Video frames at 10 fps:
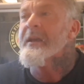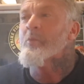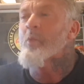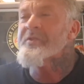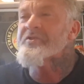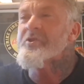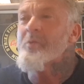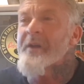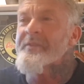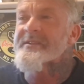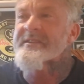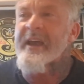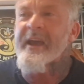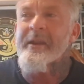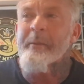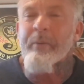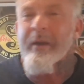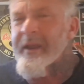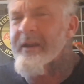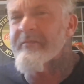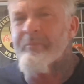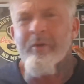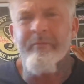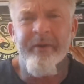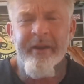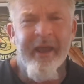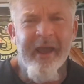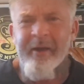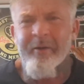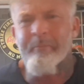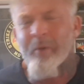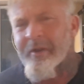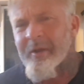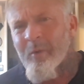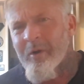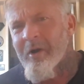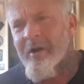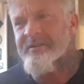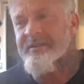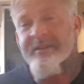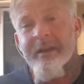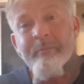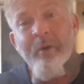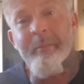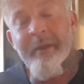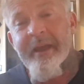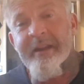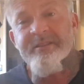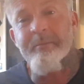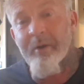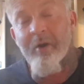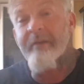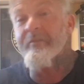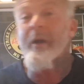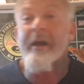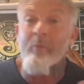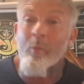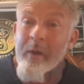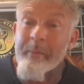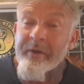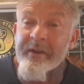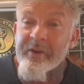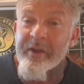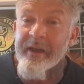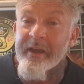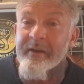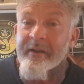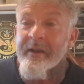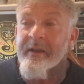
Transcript: Once you understand the plane of movement and how the body works, the same body mechanics apply if you have a weapon in your hand.